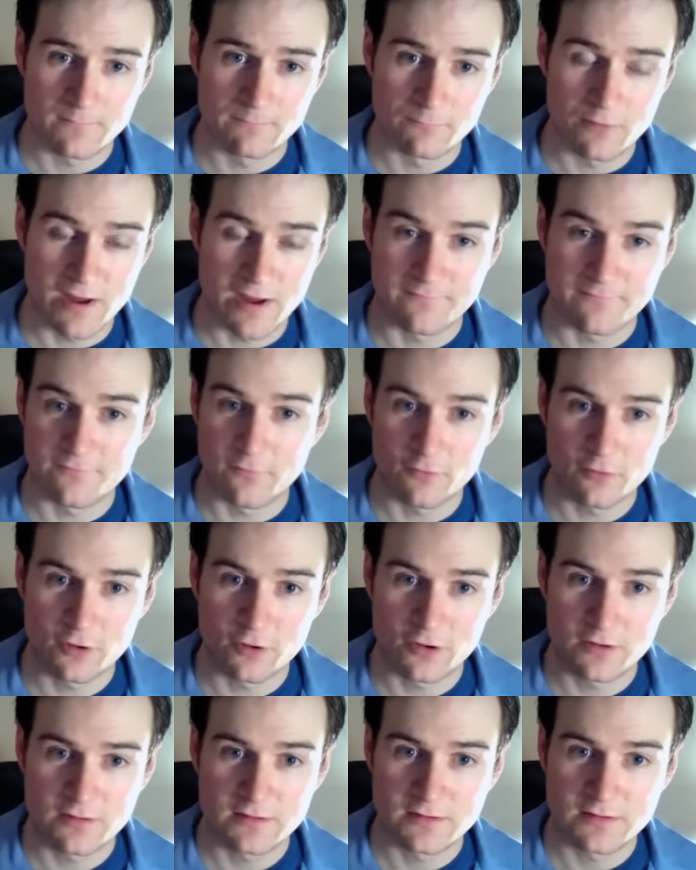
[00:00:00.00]
Brad
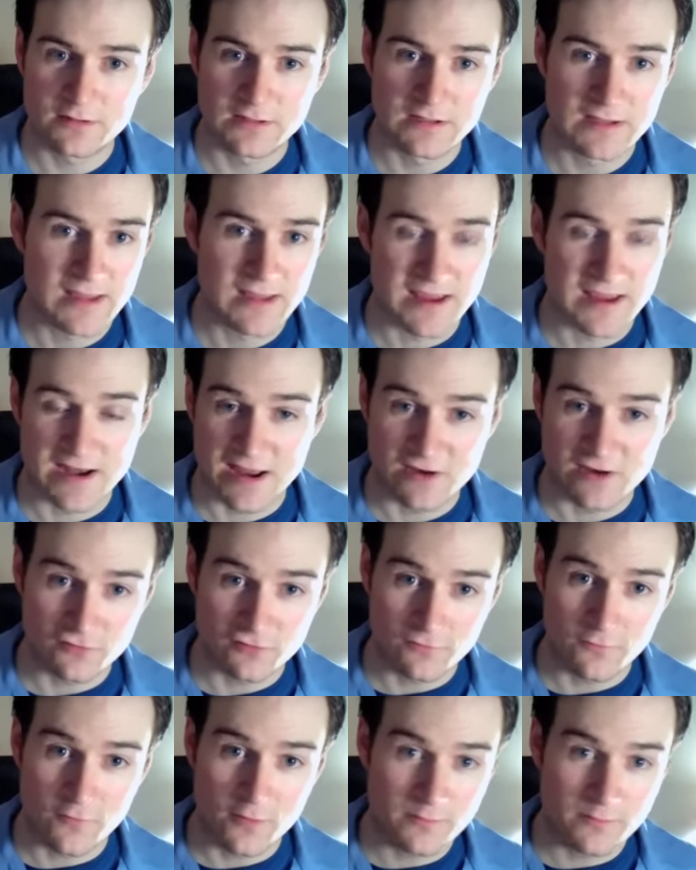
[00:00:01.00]
Fuller and Andrew
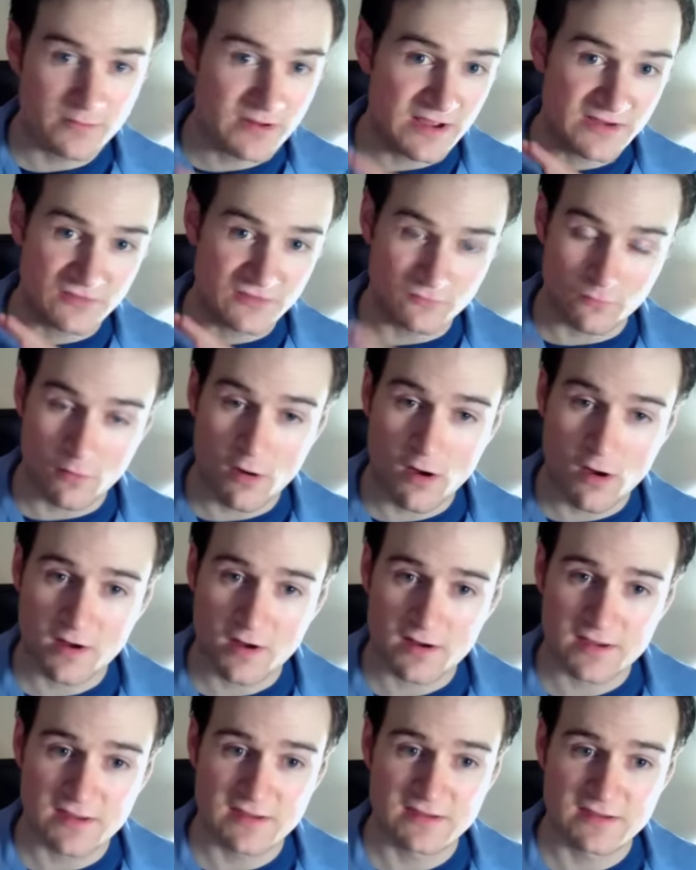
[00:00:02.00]
Form, you guys
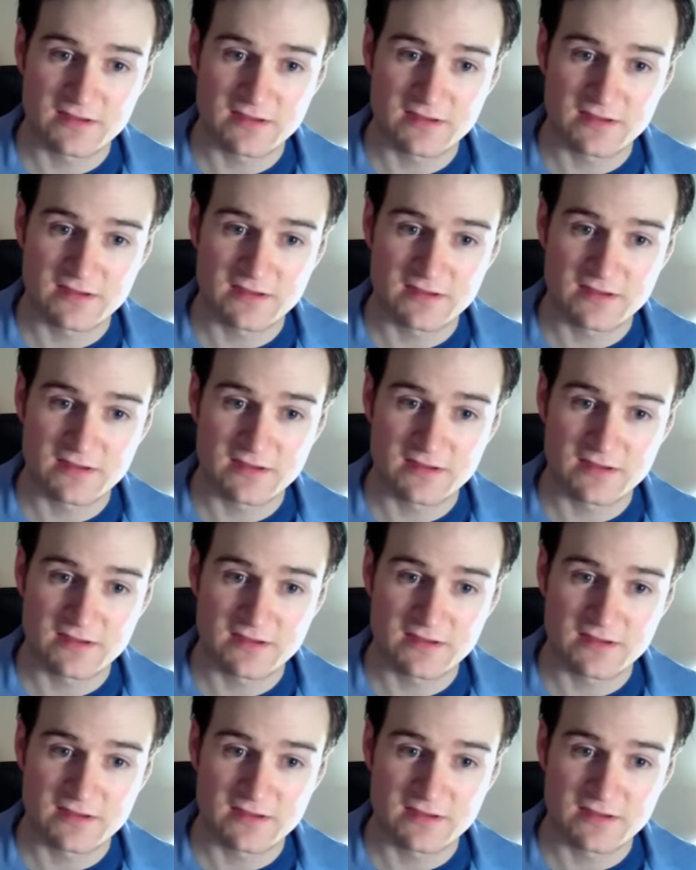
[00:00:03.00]
rock.